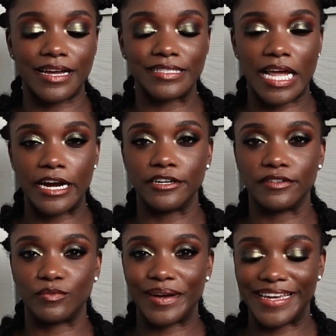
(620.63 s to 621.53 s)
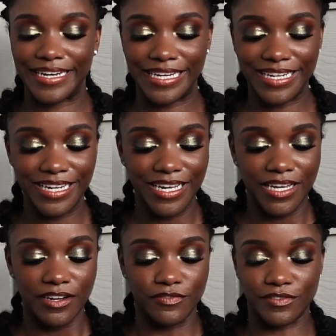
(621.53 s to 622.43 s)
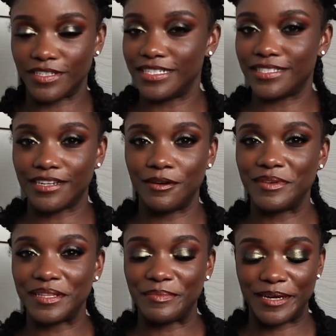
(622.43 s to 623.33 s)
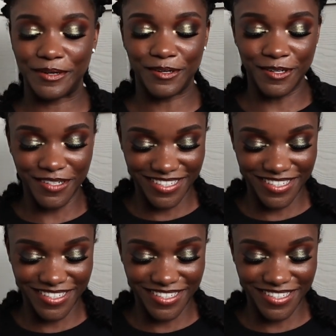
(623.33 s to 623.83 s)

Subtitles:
got tired of waiting for these to come in the mail.